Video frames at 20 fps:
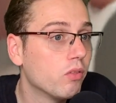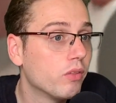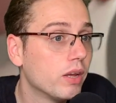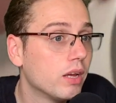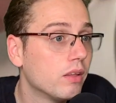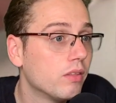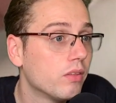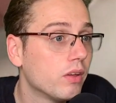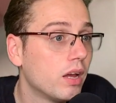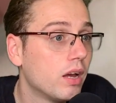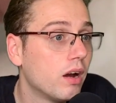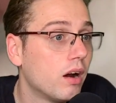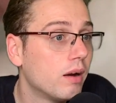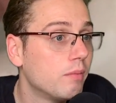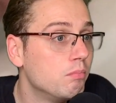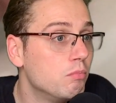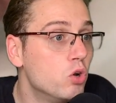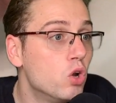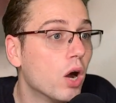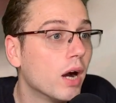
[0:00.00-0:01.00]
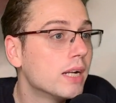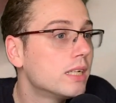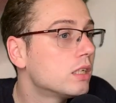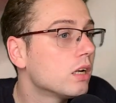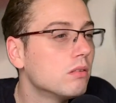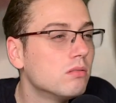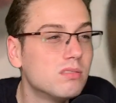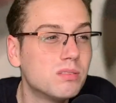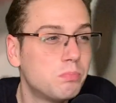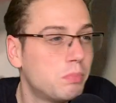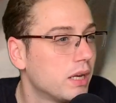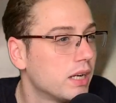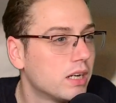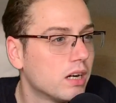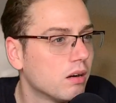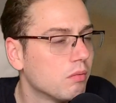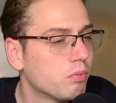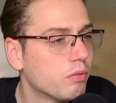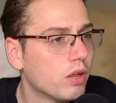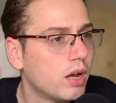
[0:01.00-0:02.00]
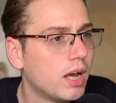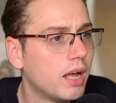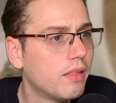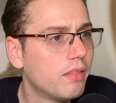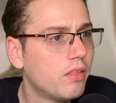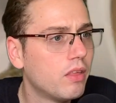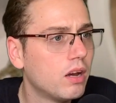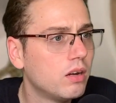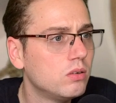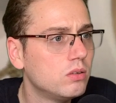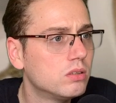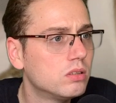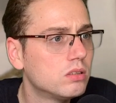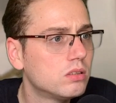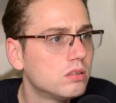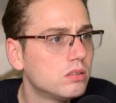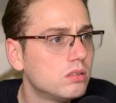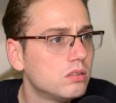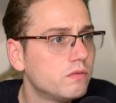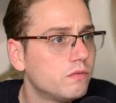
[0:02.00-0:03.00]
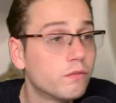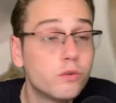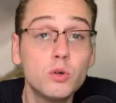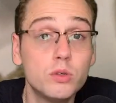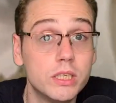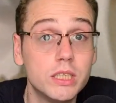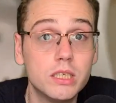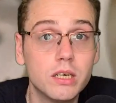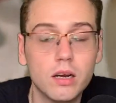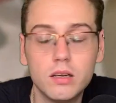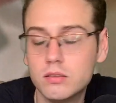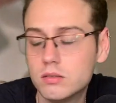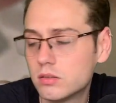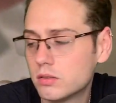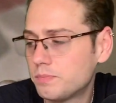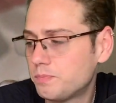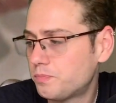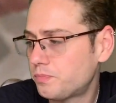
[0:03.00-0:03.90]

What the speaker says: I don't pick up those fruity tones.